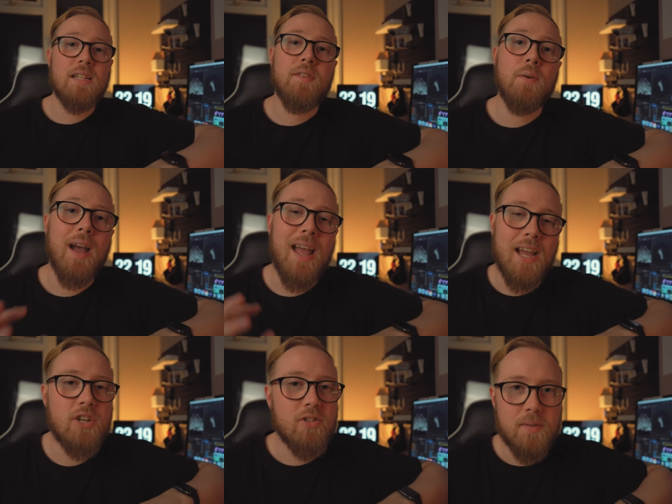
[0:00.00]
if you were
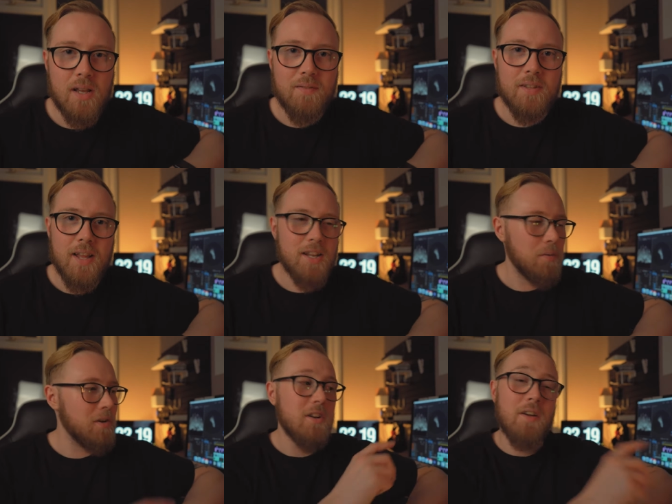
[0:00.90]
extra observant then, you
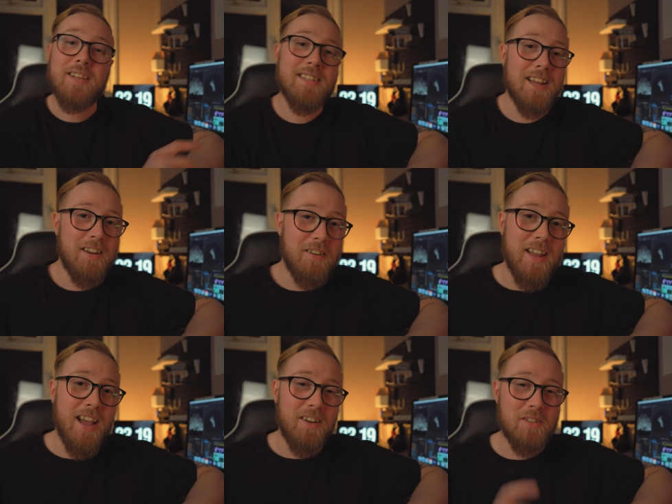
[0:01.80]
would have noticed that Coke
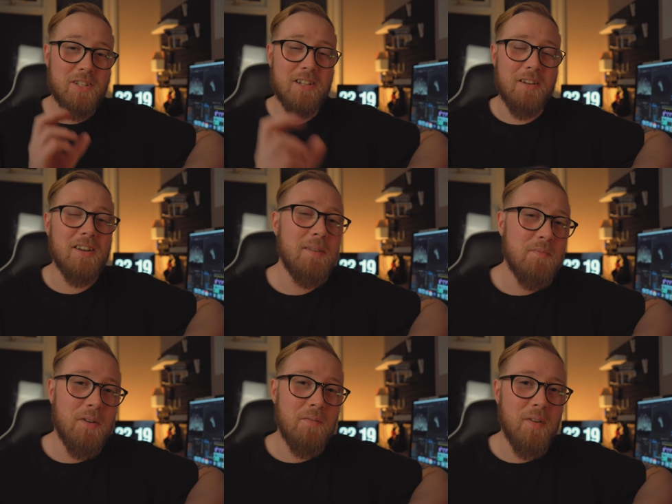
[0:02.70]
can got slightly
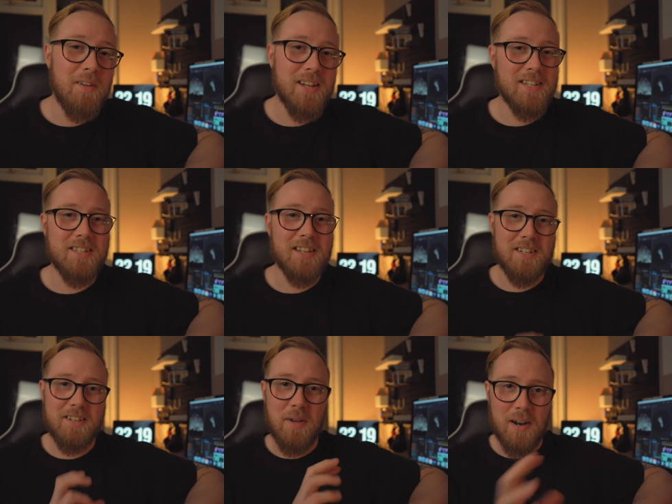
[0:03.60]
more in focus as I
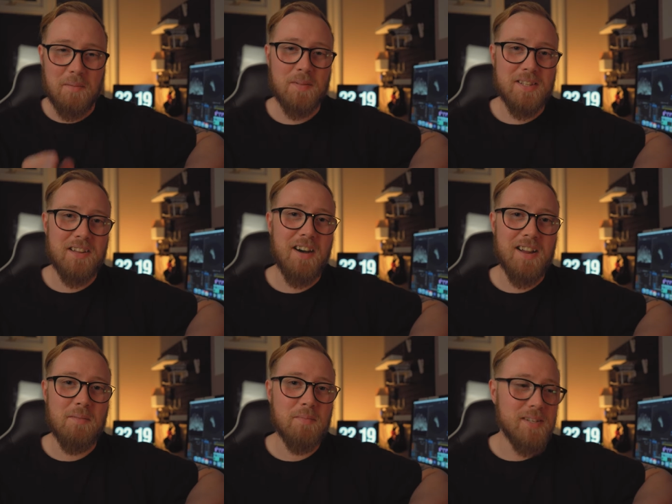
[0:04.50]
went up into the higher
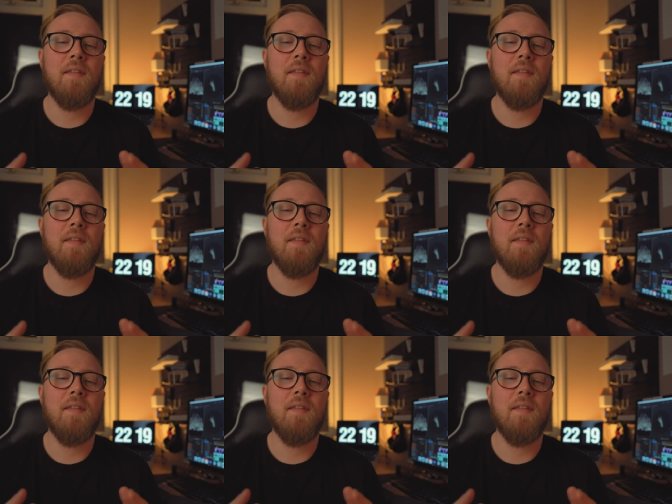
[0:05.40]
numbers.